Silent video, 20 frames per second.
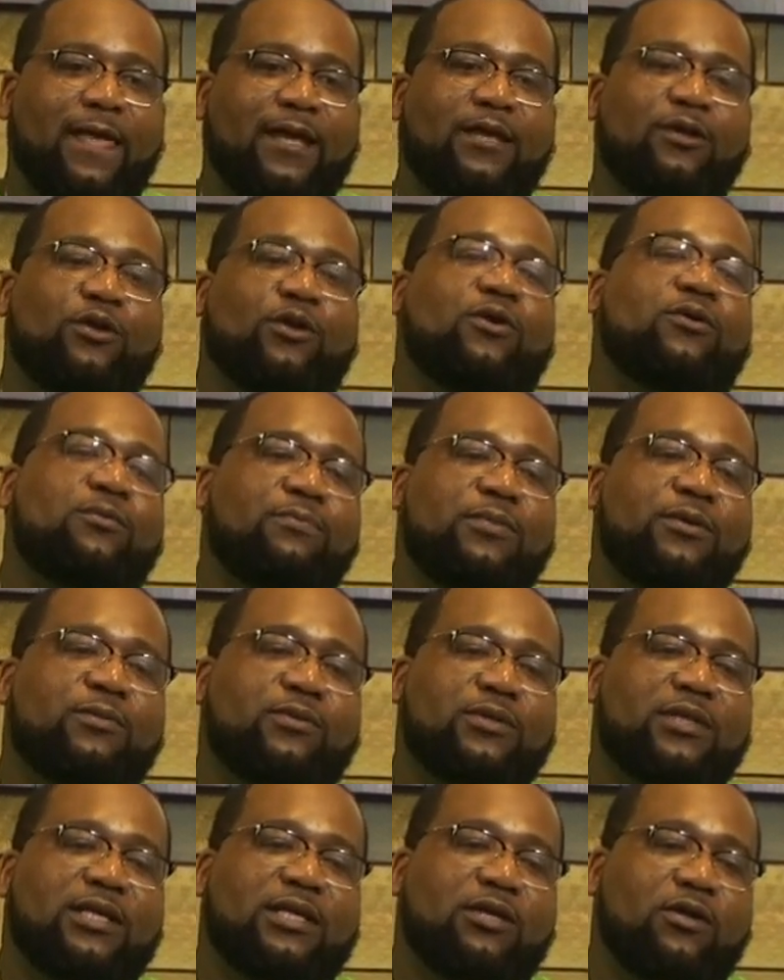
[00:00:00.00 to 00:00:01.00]
you know,
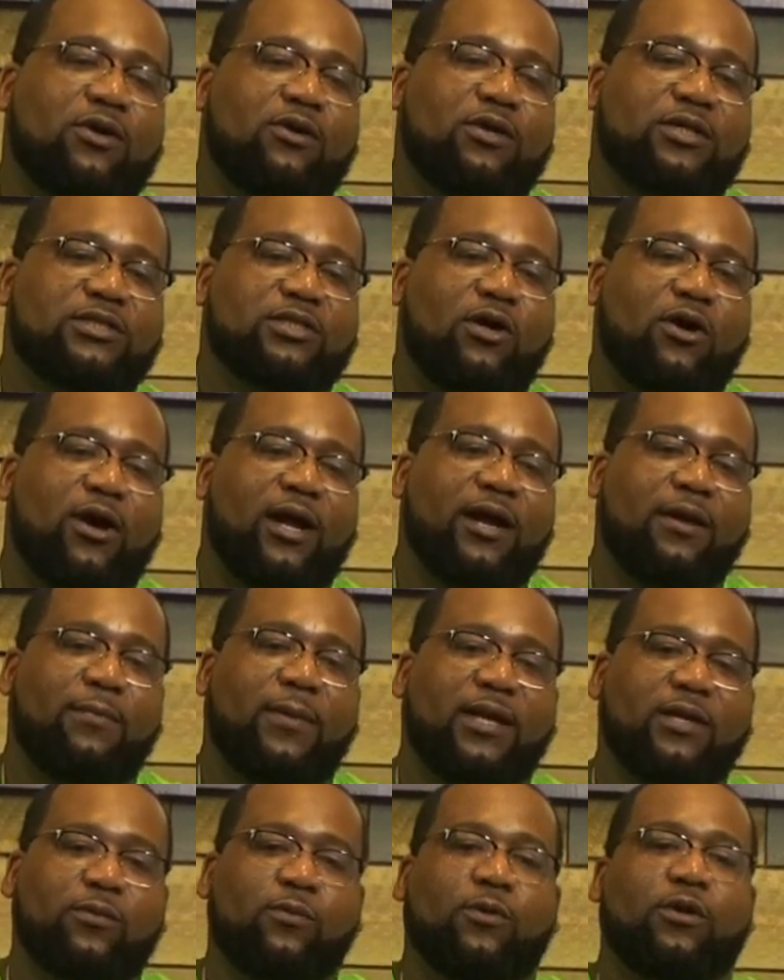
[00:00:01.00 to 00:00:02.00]
people, you know, it's hard.
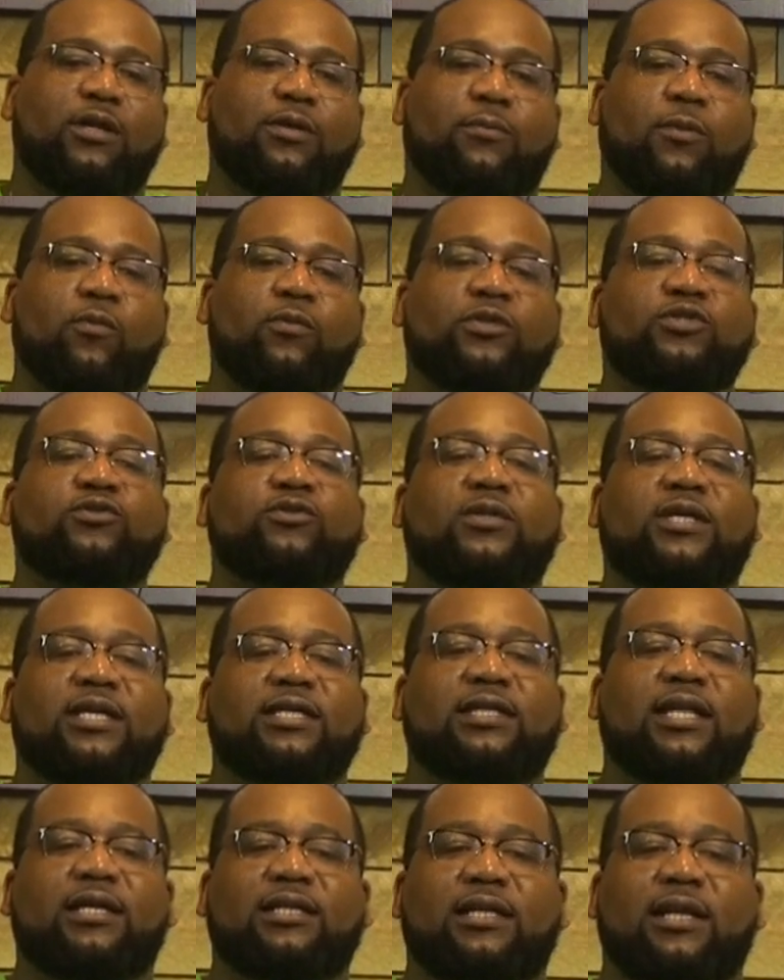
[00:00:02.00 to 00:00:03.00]
Everybody want it, but once you
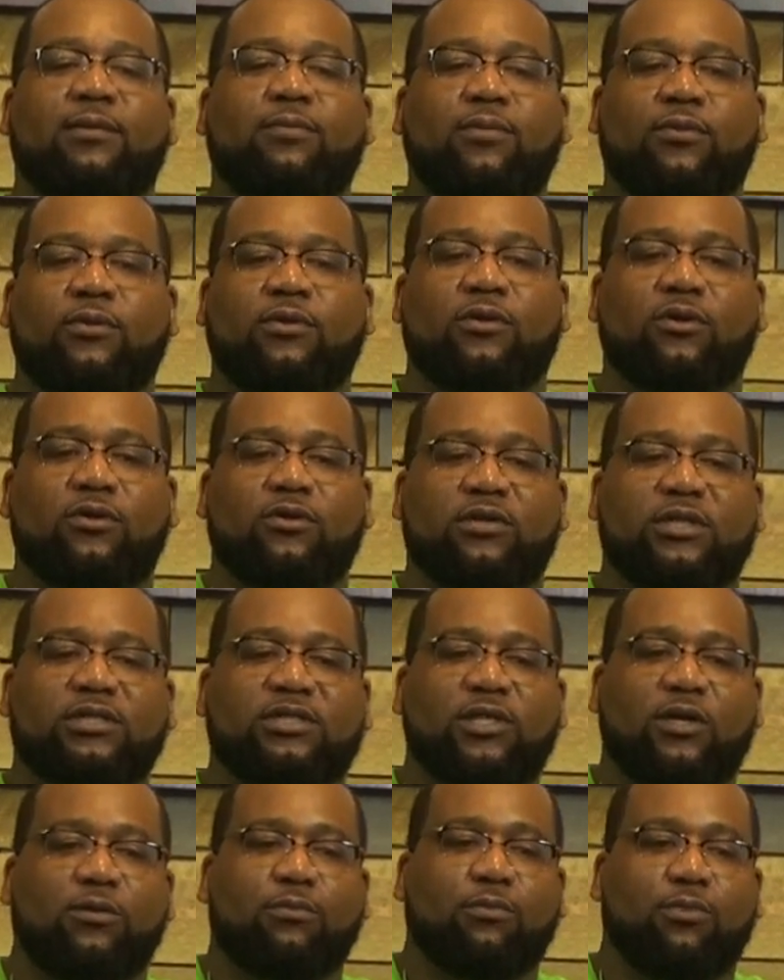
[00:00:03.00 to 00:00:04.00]
get that, you know, a
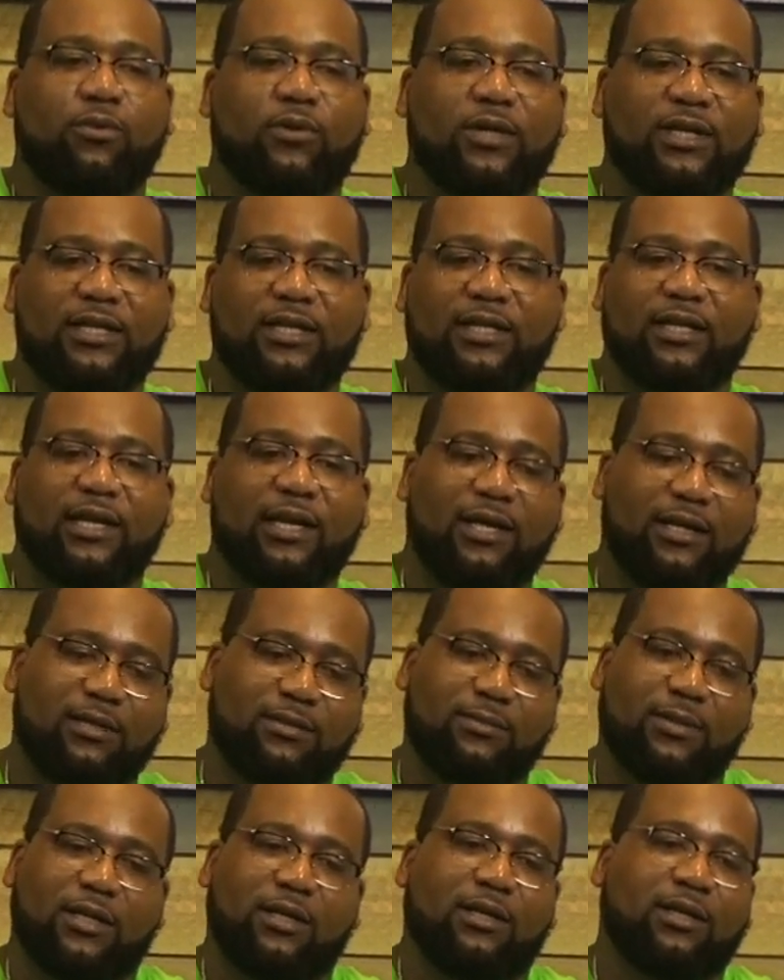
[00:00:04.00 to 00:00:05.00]
certain point in the game,
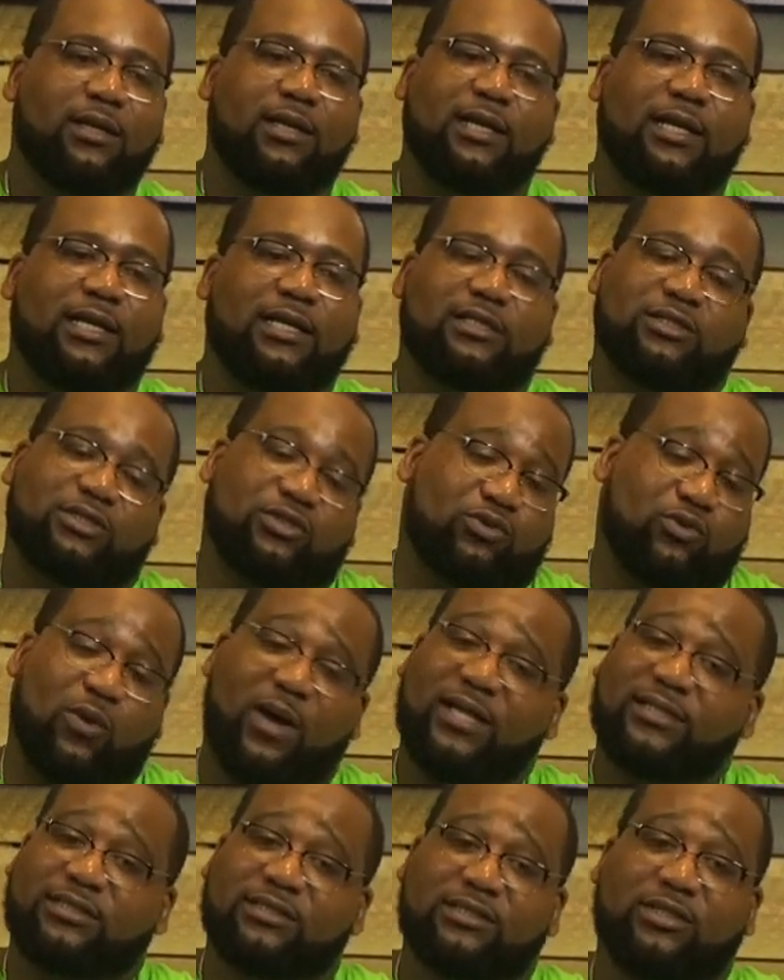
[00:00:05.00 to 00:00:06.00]
it's
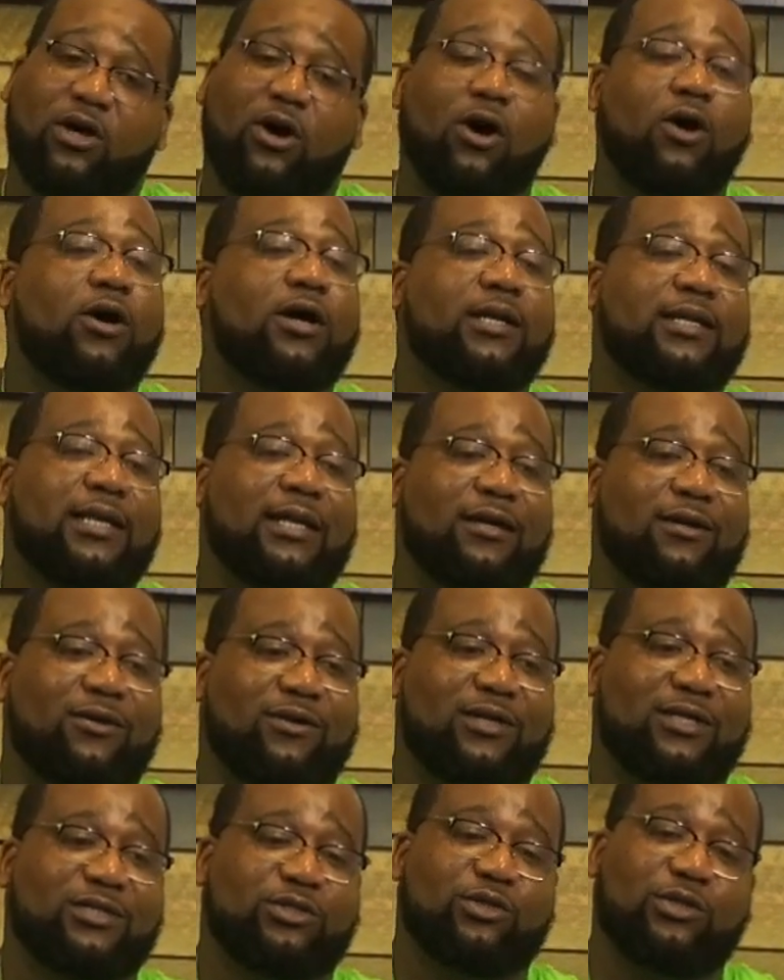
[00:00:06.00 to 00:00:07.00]
twice as hard now
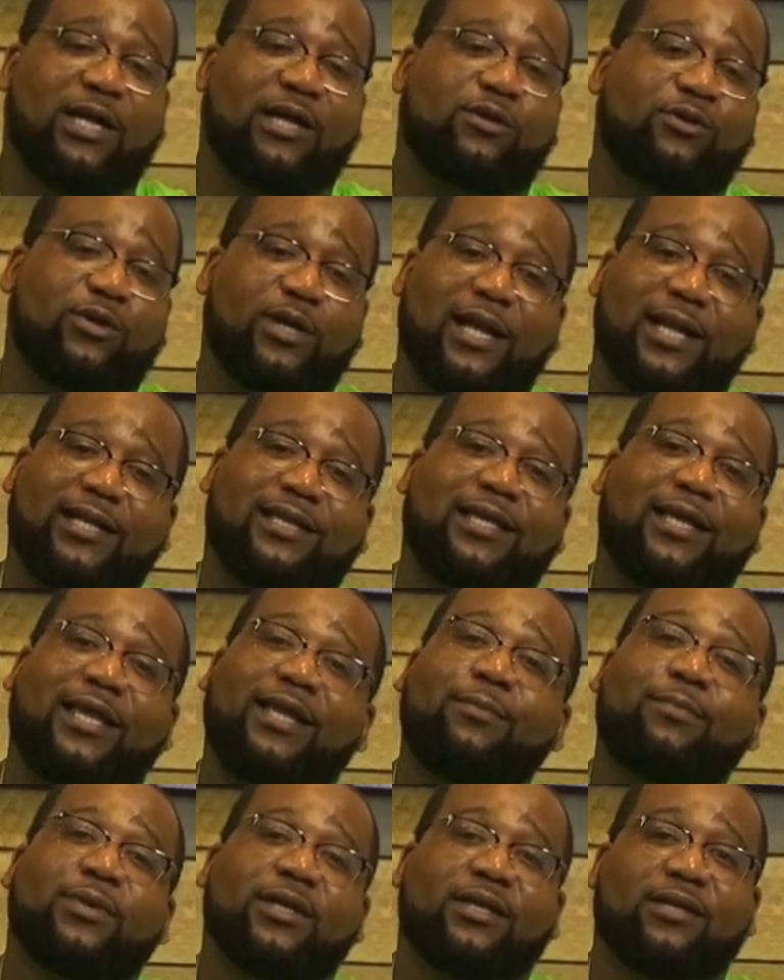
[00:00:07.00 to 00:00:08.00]
because now you got to
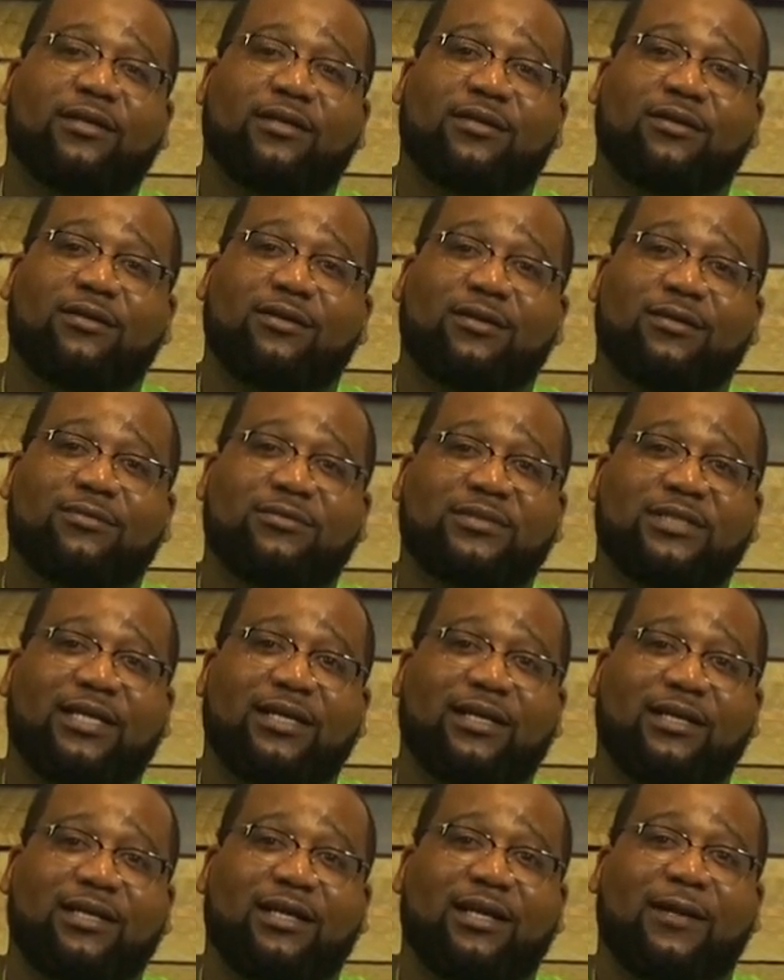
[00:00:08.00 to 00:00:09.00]
keep it. You know what I'm
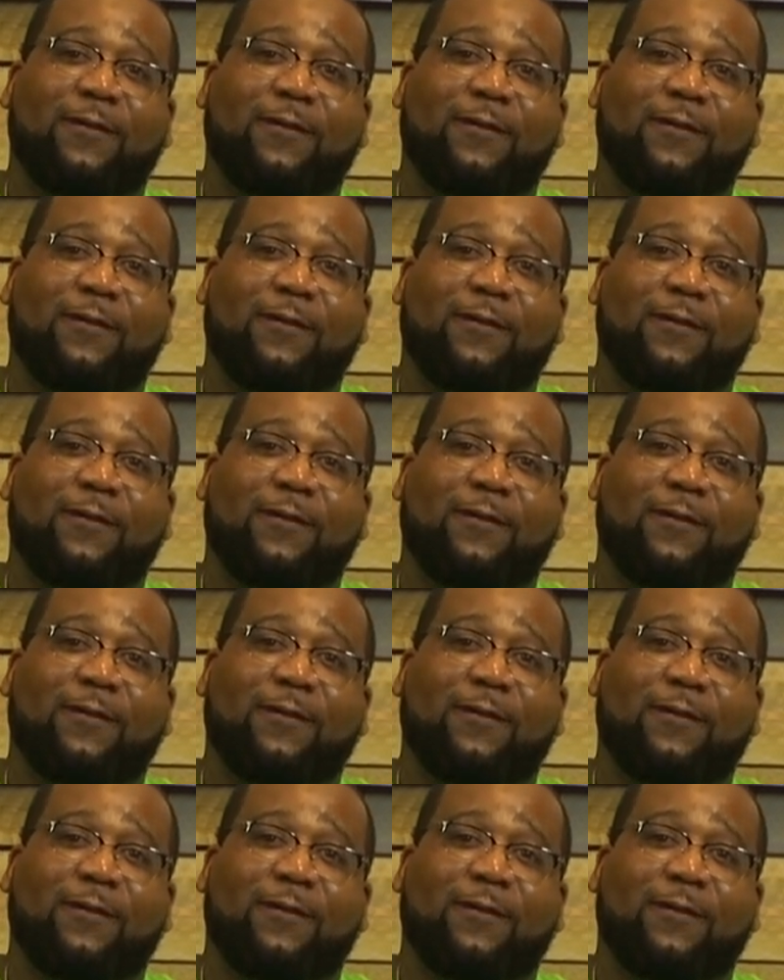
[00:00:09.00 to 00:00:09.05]
saying?